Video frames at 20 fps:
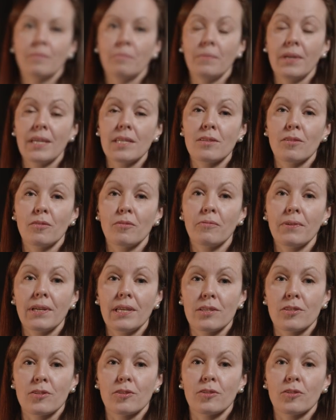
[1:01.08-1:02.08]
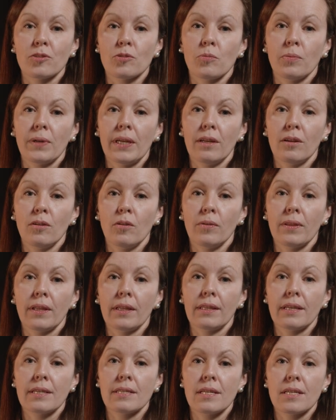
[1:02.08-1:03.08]
Based on research, we know
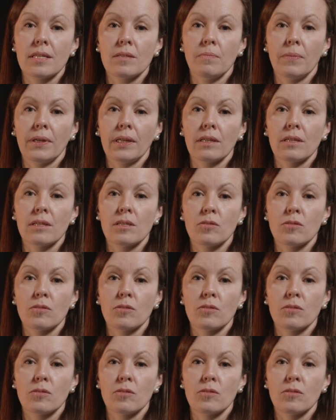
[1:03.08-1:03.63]
that assessment